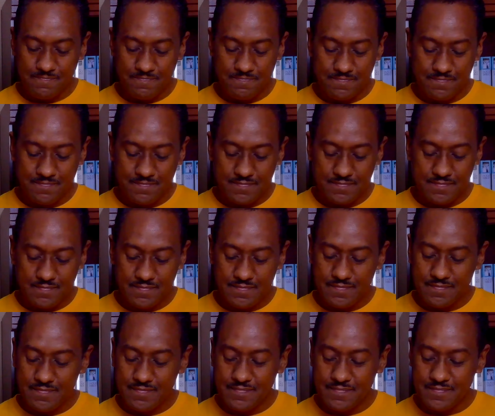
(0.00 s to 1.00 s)

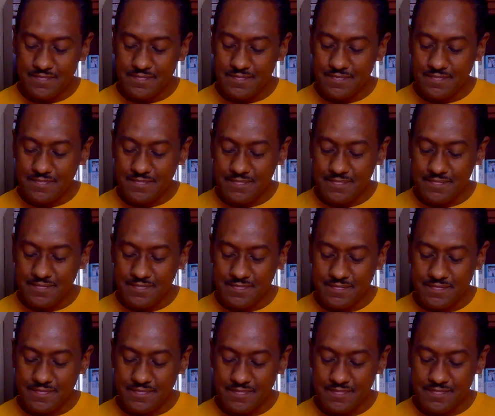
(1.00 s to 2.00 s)

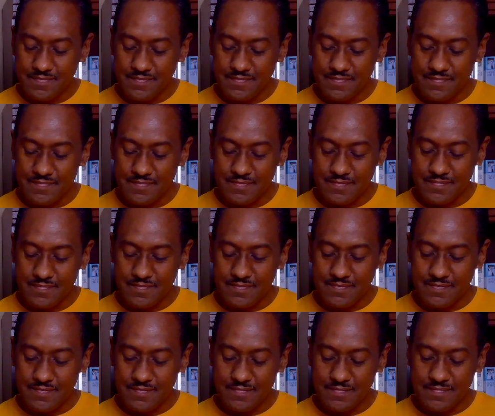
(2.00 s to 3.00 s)

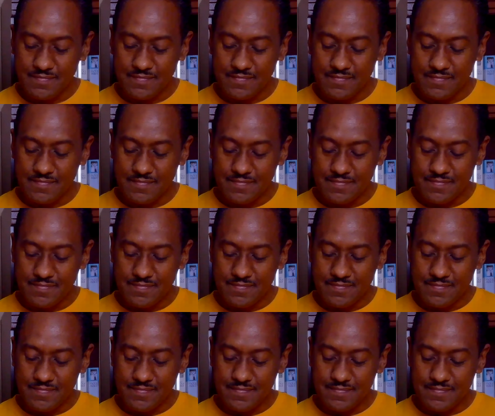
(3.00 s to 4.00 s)

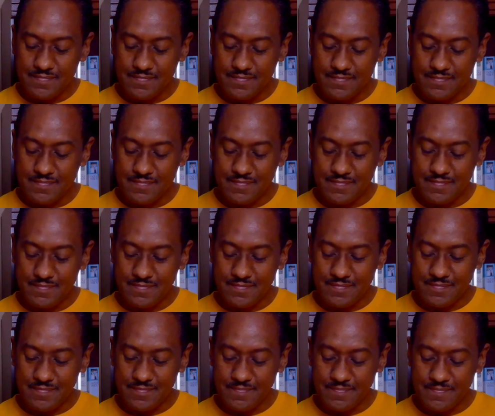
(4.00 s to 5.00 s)

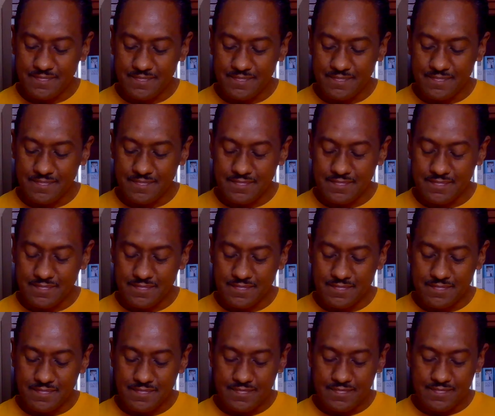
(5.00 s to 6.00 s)

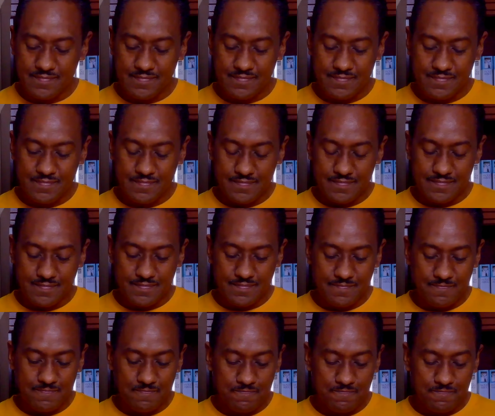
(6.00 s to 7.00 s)

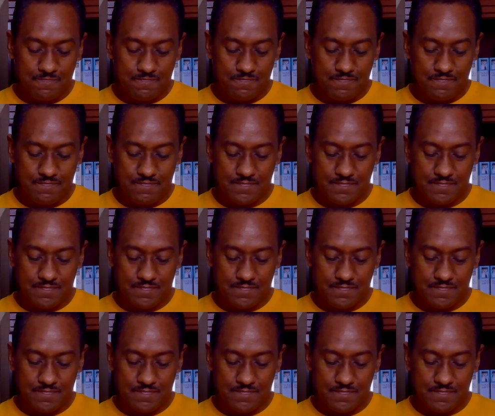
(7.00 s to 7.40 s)
The person shown says nothing.